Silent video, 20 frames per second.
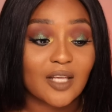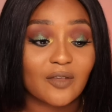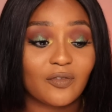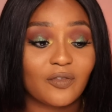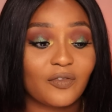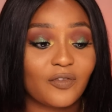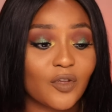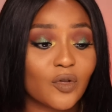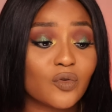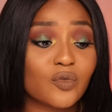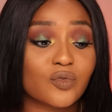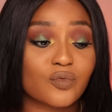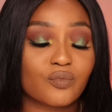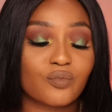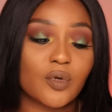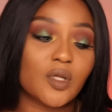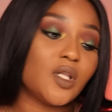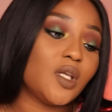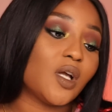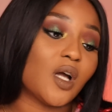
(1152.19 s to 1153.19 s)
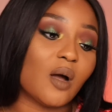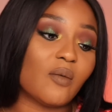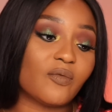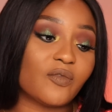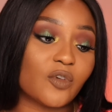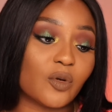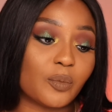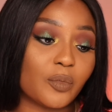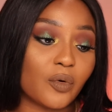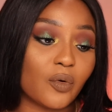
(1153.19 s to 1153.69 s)
It feels really
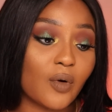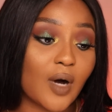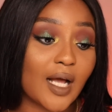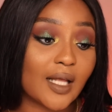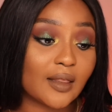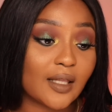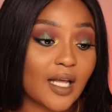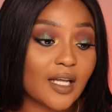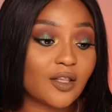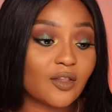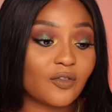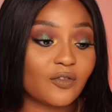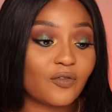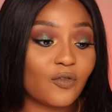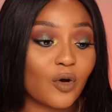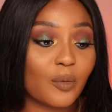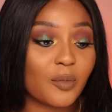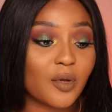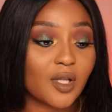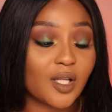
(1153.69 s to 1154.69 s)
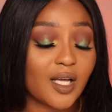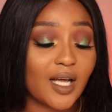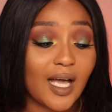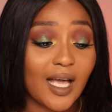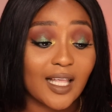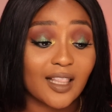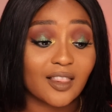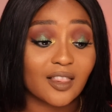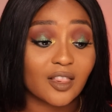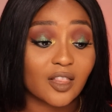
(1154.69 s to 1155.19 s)
comfortable. I like the formula.
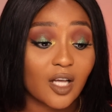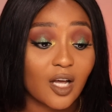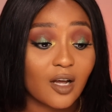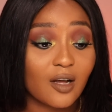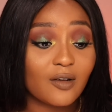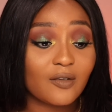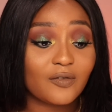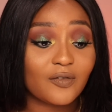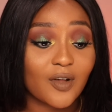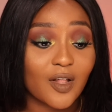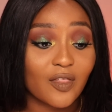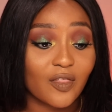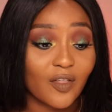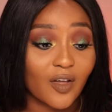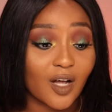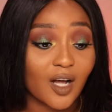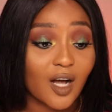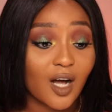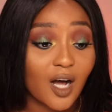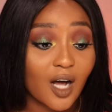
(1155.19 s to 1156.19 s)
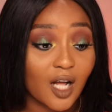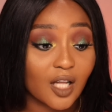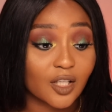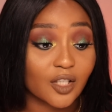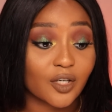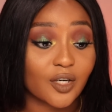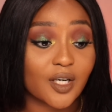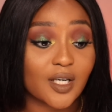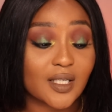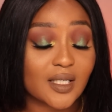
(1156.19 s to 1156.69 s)
I love the
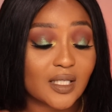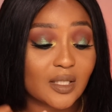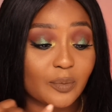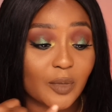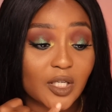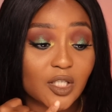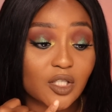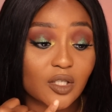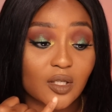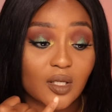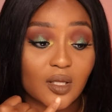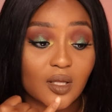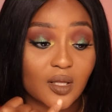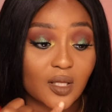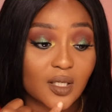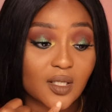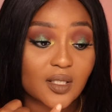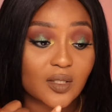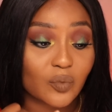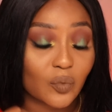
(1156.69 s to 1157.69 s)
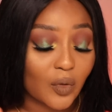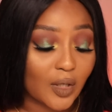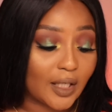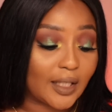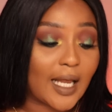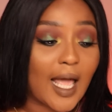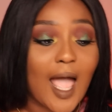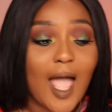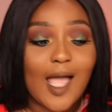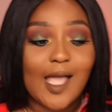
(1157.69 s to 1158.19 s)
color, especially this
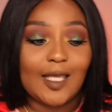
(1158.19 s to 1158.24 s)
one.